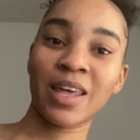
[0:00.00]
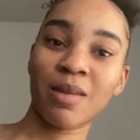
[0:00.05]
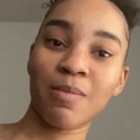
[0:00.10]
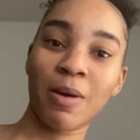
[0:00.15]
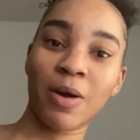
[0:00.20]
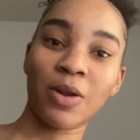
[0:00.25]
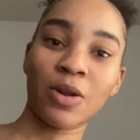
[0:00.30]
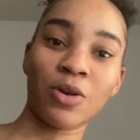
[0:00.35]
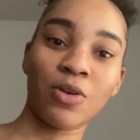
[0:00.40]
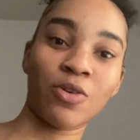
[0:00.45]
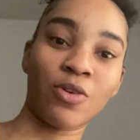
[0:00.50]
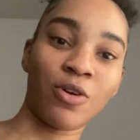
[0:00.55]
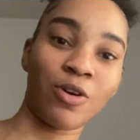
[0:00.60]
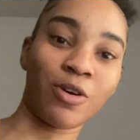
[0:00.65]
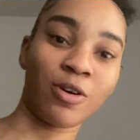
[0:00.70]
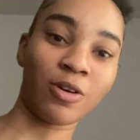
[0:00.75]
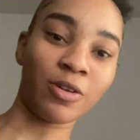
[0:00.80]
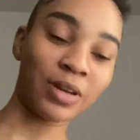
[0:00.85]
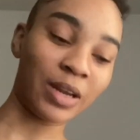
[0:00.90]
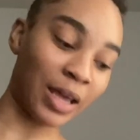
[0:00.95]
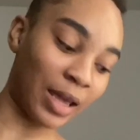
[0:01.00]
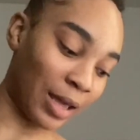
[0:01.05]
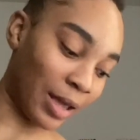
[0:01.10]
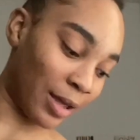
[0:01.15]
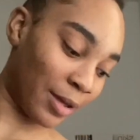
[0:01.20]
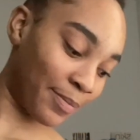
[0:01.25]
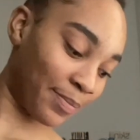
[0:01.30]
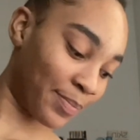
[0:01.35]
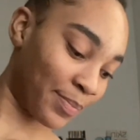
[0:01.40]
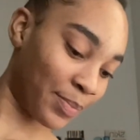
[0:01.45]
about it all
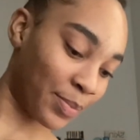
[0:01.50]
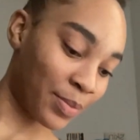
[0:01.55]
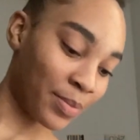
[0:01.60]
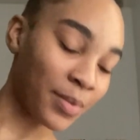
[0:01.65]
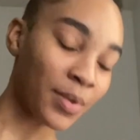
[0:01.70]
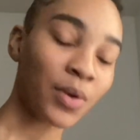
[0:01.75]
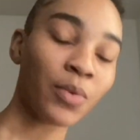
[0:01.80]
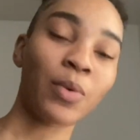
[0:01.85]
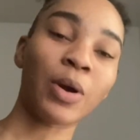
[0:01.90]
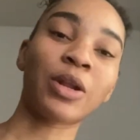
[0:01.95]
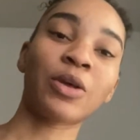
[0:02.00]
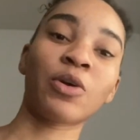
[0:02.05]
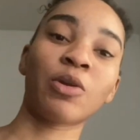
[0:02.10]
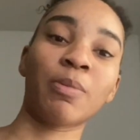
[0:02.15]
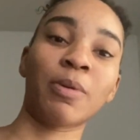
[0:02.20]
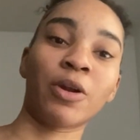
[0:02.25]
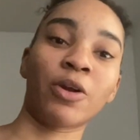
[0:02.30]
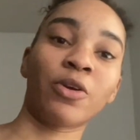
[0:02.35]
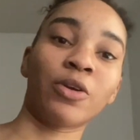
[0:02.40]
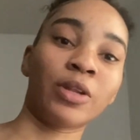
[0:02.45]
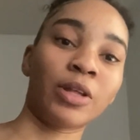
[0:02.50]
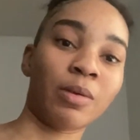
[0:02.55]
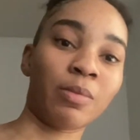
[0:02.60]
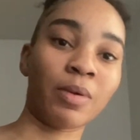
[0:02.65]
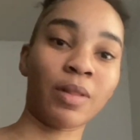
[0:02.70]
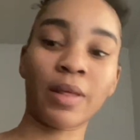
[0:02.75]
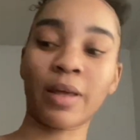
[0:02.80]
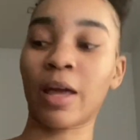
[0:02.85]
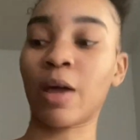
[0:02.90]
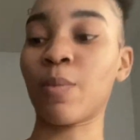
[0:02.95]
night. Well, I didn't go to bed early, but
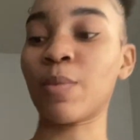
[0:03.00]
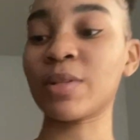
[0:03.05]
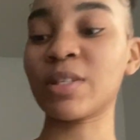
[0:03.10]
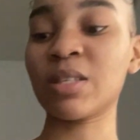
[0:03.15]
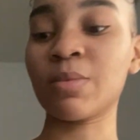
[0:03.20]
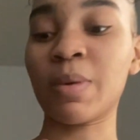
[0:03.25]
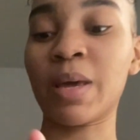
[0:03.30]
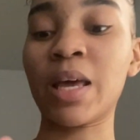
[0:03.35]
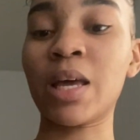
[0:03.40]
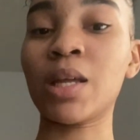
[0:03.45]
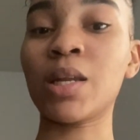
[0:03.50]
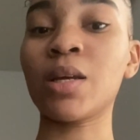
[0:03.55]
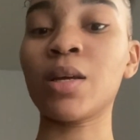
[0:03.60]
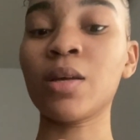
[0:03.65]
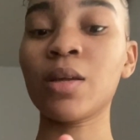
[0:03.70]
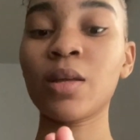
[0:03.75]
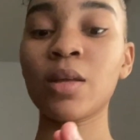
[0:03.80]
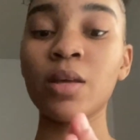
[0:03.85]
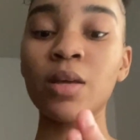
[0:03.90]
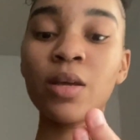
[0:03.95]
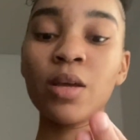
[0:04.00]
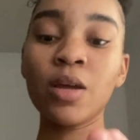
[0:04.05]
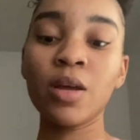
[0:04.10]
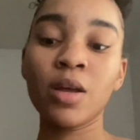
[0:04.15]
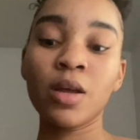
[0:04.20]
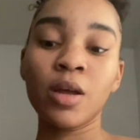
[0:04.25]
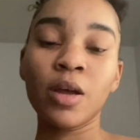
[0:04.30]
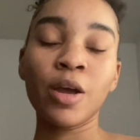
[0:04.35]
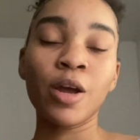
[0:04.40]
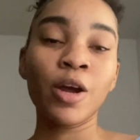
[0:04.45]
like I went to bed
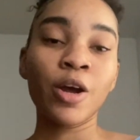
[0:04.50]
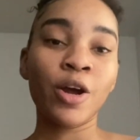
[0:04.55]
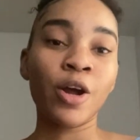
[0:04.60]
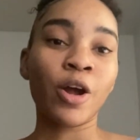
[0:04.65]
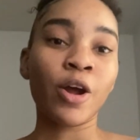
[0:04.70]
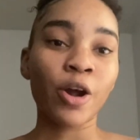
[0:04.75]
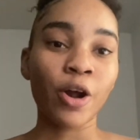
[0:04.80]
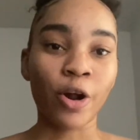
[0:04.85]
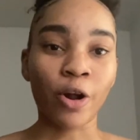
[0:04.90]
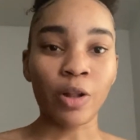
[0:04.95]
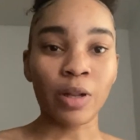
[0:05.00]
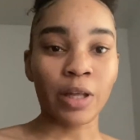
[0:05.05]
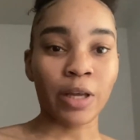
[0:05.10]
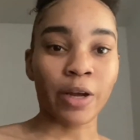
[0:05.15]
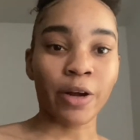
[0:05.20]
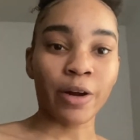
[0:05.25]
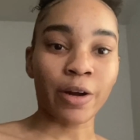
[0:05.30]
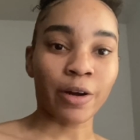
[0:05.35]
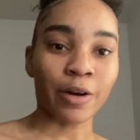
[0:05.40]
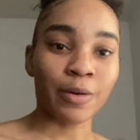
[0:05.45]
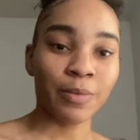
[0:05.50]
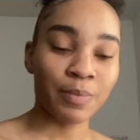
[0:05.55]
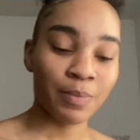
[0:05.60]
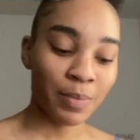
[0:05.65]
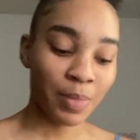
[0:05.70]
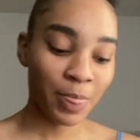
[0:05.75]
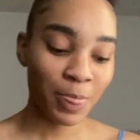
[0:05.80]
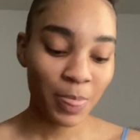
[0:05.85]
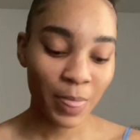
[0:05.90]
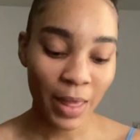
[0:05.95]
earlier
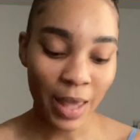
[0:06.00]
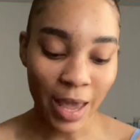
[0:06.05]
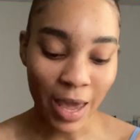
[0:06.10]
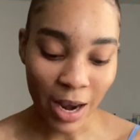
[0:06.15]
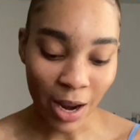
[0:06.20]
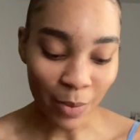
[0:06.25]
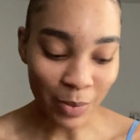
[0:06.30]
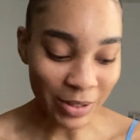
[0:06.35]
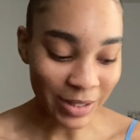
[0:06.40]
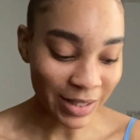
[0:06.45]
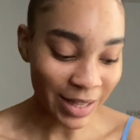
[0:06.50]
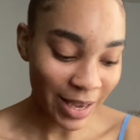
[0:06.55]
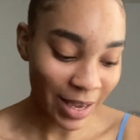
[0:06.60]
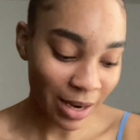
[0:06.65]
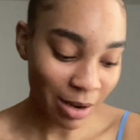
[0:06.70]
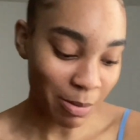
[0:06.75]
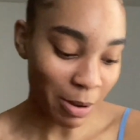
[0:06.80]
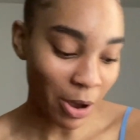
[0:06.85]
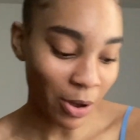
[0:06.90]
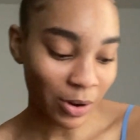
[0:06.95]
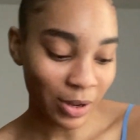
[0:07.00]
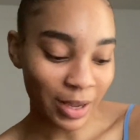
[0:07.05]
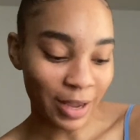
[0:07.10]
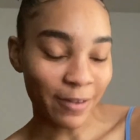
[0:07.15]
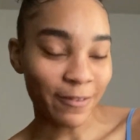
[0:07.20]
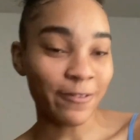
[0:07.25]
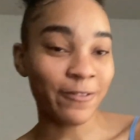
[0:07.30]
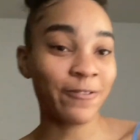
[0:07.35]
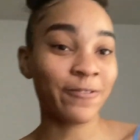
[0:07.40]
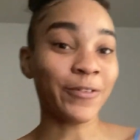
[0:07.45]
and I was thinking about it,
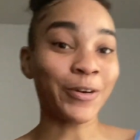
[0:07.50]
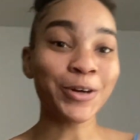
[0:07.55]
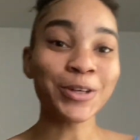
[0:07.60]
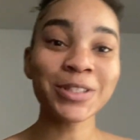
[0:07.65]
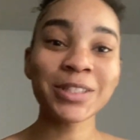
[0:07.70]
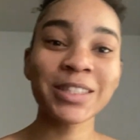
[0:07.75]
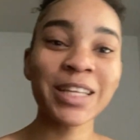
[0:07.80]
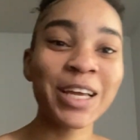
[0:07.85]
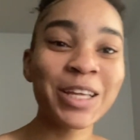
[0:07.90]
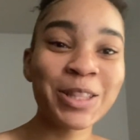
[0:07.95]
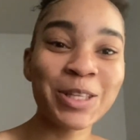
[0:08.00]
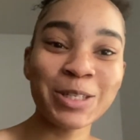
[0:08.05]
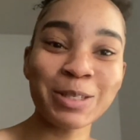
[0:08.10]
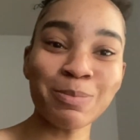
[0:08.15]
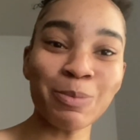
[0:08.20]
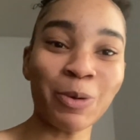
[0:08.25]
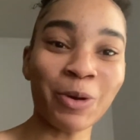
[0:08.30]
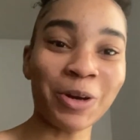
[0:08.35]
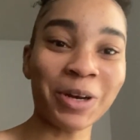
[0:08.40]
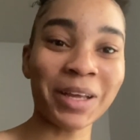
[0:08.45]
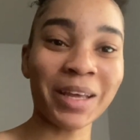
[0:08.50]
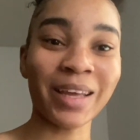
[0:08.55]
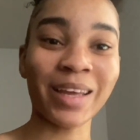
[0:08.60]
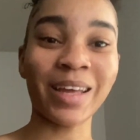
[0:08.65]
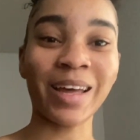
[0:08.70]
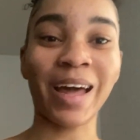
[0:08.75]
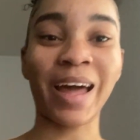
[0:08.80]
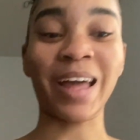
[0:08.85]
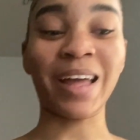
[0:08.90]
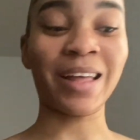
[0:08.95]
and first thing this morning
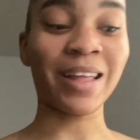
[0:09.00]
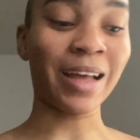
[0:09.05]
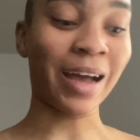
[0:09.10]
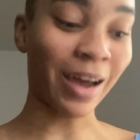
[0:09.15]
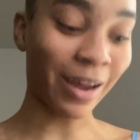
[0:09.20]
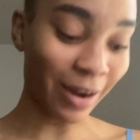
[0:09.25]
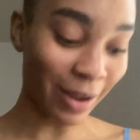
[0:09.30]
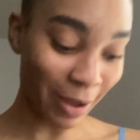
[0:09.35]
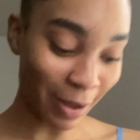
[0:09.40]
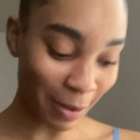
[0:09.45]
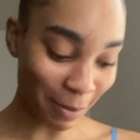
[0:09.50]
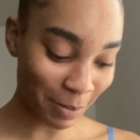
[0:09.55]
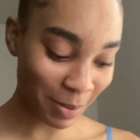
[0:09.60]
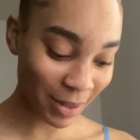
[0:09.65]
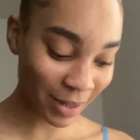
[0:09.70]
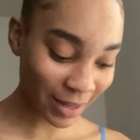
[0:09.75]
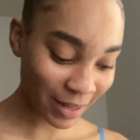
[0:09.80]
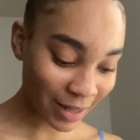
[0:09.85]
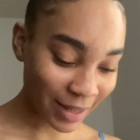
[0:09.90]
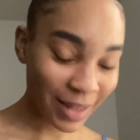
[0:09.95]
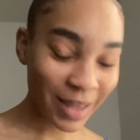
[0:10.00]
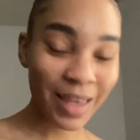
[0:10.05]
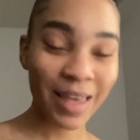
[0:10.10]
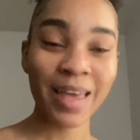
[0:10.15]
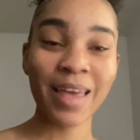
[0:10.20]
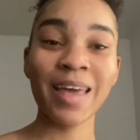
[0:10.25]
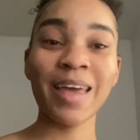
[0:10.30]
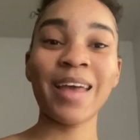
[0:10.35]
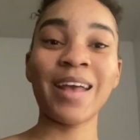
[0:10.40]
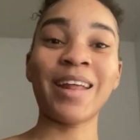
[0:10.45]
I got up
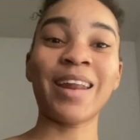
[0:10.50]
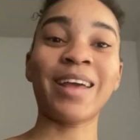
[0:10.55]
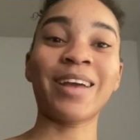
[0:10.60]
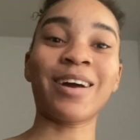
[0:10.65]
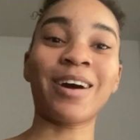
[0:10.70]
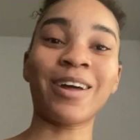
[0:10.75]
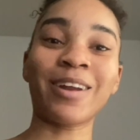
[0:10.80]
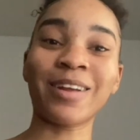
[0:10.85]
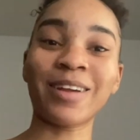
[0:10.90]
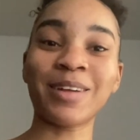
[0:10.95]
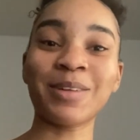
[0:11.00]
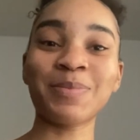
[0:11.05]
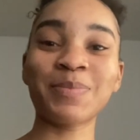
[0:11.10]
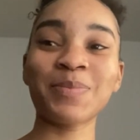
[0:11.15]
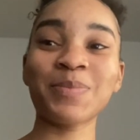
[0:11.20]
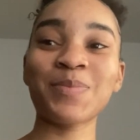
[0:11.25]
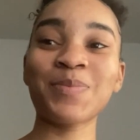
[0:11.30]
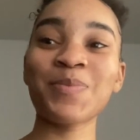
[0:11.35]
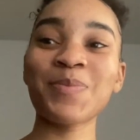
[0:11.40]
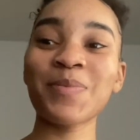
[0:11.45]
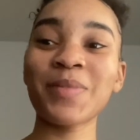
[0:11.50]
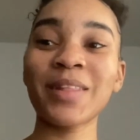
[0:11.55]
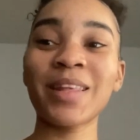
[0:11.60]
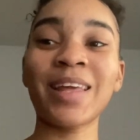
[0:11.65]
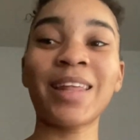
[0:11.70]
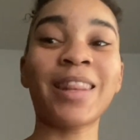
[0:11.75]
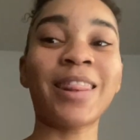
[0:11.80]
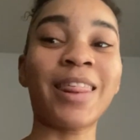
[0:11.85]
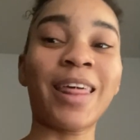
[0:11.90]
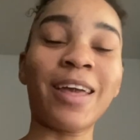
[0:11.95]
and I got it,
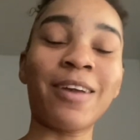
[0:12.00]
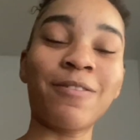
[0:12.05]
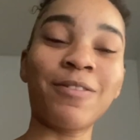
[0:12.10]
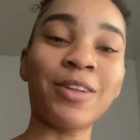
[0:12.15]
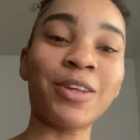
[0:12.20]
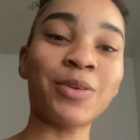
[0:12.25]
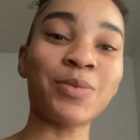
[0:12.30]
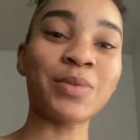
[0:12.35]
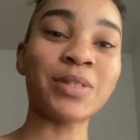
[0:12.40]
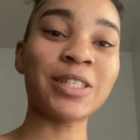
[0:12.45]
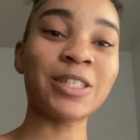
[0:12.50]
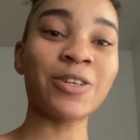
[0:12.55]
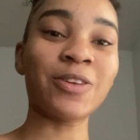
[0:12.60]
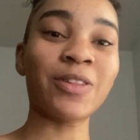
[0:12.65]
and thankfully it was still